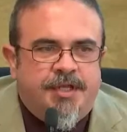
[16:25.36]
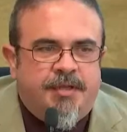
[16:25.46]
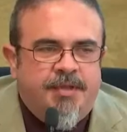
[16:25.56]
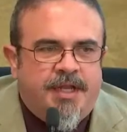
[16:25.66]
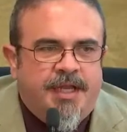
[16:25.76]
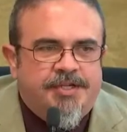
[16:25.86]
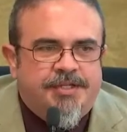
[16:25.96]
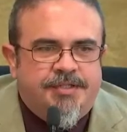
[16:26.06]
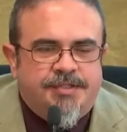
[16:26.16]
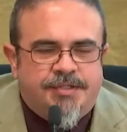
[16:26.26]

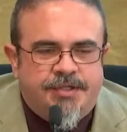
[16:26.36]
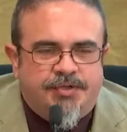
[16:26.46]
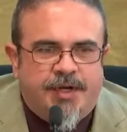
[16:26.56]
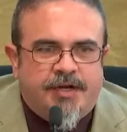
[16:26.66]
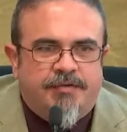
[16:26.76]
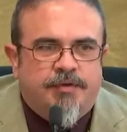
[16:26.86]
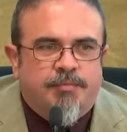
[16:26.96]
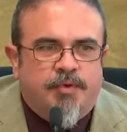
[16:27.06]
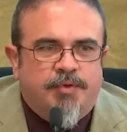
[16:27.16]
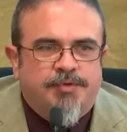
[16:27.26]
Communications Director for
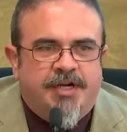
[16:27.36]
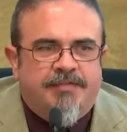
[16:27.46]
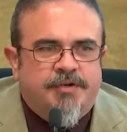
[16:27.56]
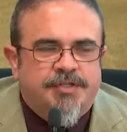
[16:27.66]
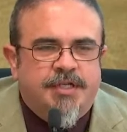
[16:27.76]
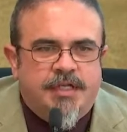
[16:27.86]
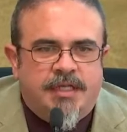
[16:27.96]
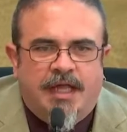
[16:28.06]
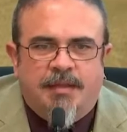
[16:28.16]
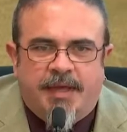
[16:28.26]
both Jefferson and
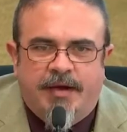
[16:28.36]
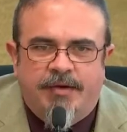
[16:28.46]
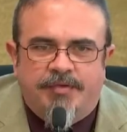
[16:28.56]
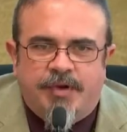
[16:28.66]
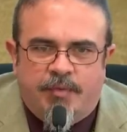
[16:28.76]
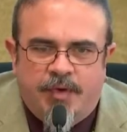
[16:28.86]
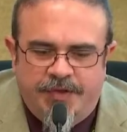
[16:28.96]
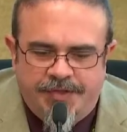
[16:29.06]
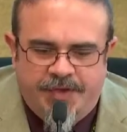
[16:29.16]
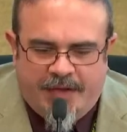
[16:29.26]
Clallam County, so I run the
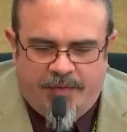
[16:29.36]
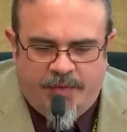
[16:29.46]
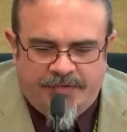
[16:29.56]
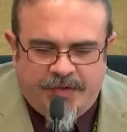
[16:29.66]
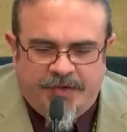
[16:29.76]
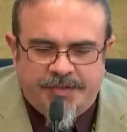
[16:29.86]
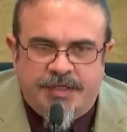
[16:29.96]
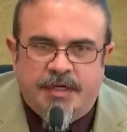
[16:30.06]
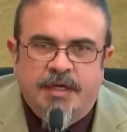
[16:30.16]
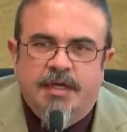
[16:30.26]
two 911 centers
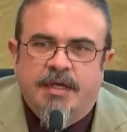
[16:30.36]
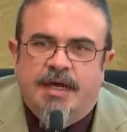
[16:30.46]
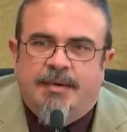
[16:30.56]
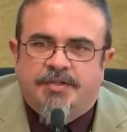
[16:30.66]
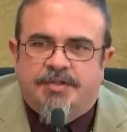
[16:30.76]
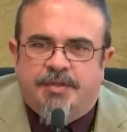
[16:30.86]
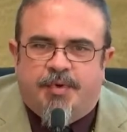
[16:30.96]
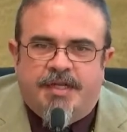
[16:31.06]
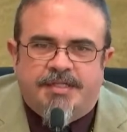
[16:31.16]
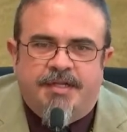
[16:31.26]
there. I'm also the
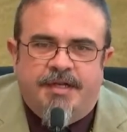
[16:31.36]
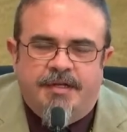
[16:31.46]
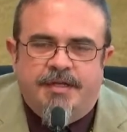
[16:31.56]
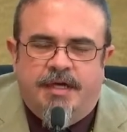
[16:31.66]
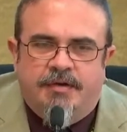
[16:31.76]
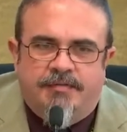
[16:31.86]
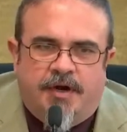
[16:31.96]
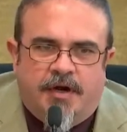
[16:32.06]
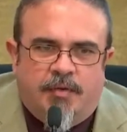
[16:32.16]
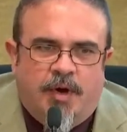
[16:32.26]
president of
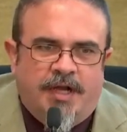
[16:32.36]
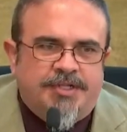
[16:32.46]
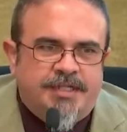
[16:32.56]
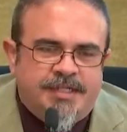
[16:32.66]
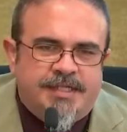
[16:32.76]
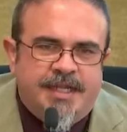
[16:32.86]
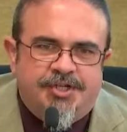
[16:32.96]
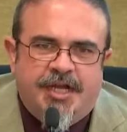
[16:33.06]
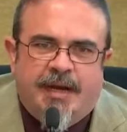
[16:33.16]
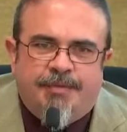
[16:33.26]
our Washington State
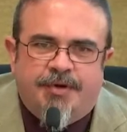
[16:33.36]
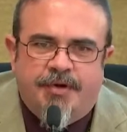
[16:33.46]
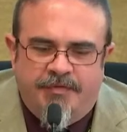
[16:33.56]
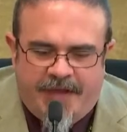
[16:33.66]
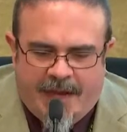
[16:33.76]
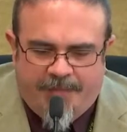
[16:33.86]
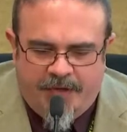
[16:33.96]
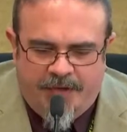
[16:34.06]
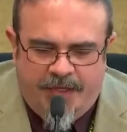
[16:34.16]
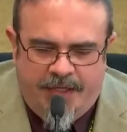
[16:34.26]
chapter of
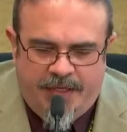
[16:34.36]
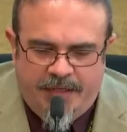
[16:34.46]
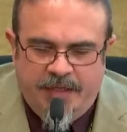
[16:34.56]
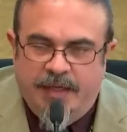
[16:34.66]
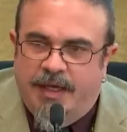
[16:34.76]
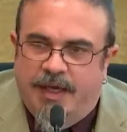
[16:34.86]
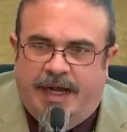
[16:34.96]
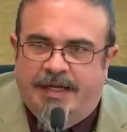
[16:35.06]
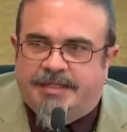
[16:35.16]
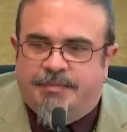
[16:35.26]
APCO and NINA, and
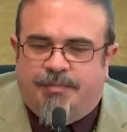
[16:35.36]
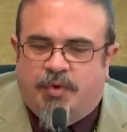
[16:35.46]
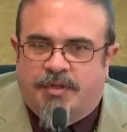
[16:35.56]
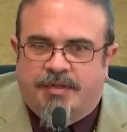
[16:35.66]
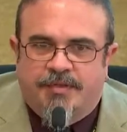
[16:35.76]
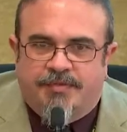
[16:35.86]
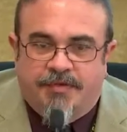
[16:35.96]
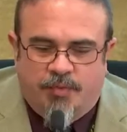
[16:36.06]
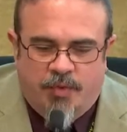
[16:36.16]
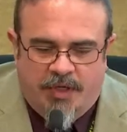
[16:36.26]
I support this
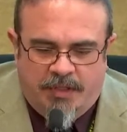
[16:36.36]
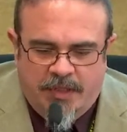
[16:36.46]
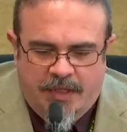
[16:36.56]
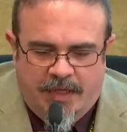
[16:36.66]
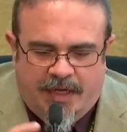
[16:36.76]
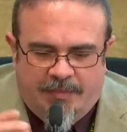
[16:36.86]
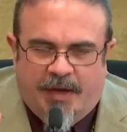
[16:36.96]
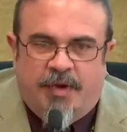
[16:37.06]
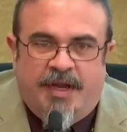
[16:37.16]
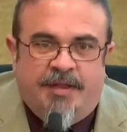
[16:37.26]
as well. I
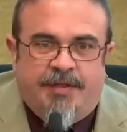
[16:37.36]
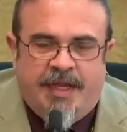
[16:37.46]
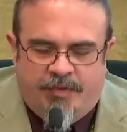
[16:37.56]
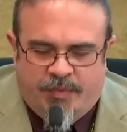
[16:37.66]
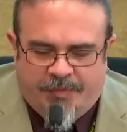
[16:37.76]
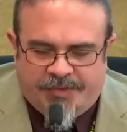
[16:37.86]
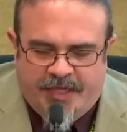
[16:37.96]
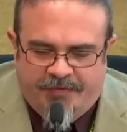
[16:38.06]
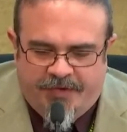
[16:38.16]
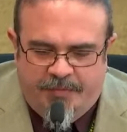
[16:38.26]
wanted to thank
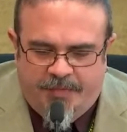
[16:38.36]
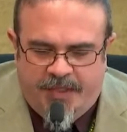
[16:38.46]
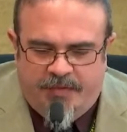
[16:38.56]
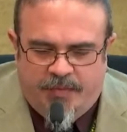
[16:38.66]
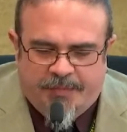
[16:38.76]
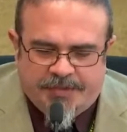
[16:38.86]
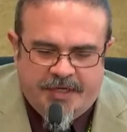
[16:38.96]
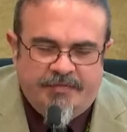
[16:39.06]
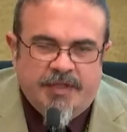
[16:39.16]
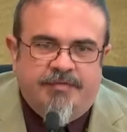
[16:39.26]
Representative Goodman and
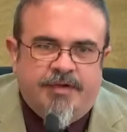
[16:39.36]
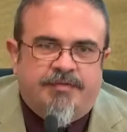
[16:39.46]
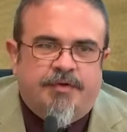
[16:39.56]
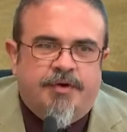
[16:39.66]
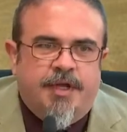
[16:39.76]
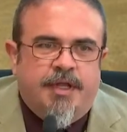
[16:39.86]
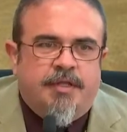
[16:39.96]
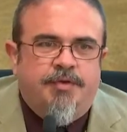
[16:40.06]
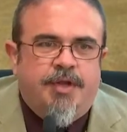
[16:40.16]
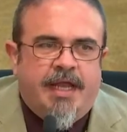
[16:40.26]
Representative Levick for
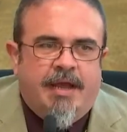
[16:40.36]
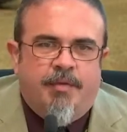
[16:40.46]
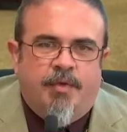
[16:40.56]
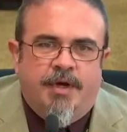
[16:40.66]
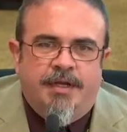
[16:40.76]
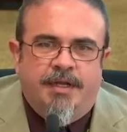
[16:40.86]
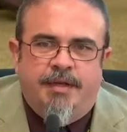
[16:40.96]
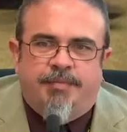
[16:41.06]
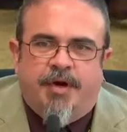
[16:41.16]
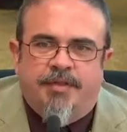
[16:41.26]
including 911
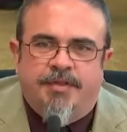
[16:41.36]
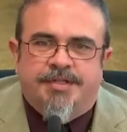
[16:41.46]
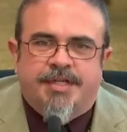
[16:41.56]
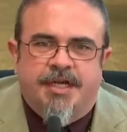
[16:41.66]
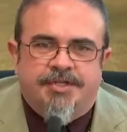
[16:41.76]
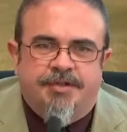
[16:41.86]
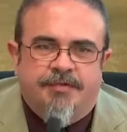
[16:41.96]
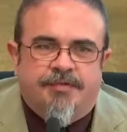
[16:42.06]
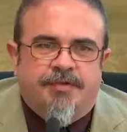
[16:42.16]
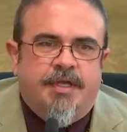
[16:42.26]
in part of the
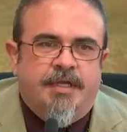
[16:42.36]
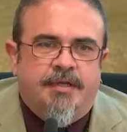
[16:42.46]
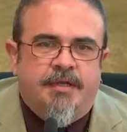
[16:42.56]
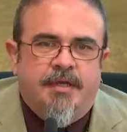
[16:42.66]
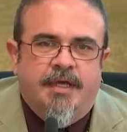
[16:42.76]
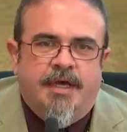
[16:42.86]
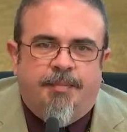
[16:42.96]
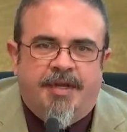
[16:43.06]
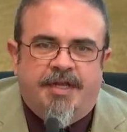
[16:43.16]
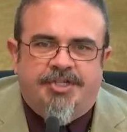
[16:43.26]
discussions in
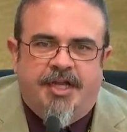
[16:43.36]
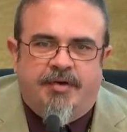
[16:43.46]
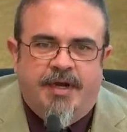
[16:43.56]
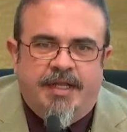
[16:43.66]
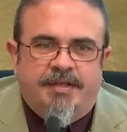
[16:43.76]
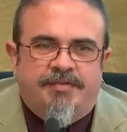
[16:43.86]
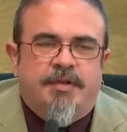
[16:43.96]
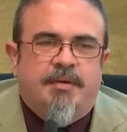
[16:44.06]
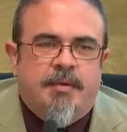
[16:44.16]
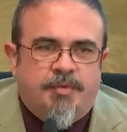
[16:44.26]
helping to generate this
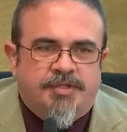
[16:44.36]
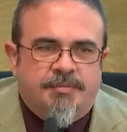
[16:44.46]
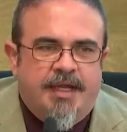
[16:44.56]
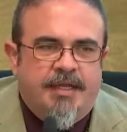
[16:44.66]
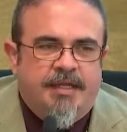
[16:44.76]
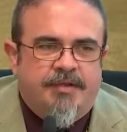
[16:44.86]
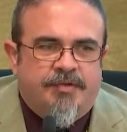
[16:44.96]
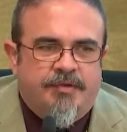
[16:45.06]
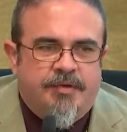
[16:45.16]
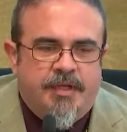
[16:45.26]
and come up with some ideas
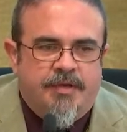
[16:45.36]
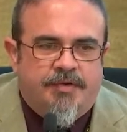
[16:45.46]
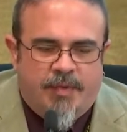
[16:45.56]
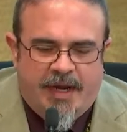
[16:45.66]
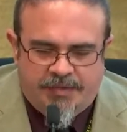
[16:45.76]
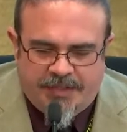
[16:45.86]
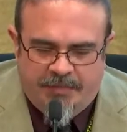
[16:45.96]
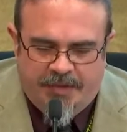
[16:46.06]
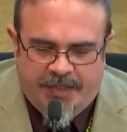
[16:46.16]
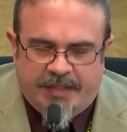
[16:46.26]
and to
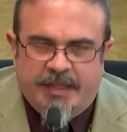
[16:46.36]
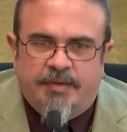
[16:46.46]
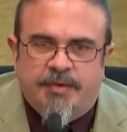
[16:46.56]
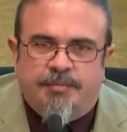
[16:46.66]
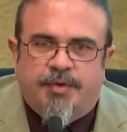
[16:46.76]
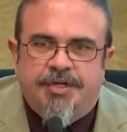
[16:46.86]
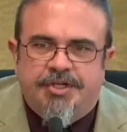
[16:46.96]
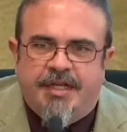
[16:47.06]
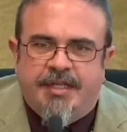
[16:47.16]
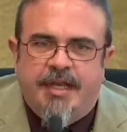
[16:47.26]
roundtable that. I
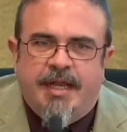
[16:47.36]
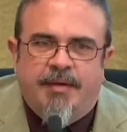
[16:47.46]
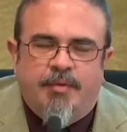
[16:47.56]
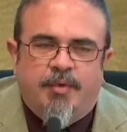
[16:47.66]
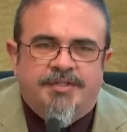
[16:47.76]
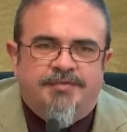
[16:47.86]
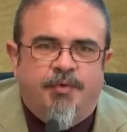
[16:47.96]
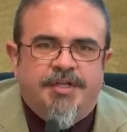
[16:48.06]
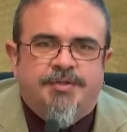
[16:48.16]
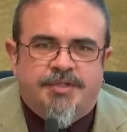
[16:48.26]
appreciated that 911's
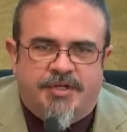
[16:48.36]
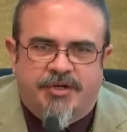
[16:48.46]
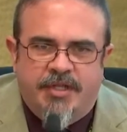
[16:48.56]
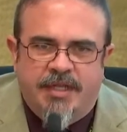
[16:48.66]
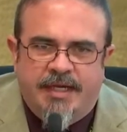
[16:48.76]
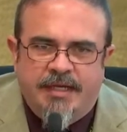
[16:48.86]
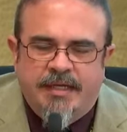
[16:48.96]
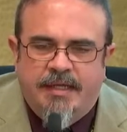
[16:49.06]
voice was heard in that.